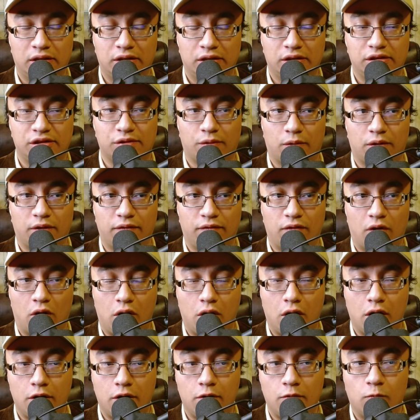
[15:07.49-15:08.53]
sort of
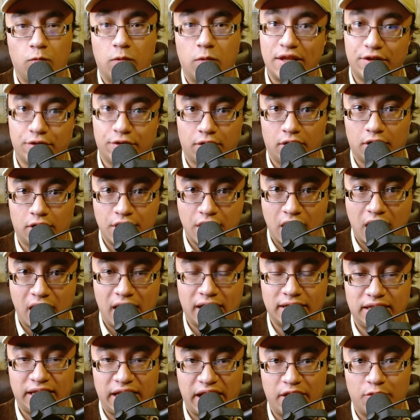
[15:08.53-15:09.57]
on whether or
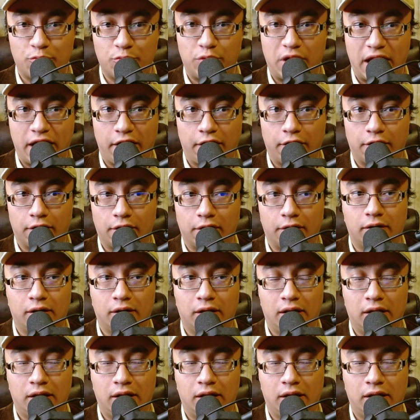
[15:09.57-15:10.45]
not the Empire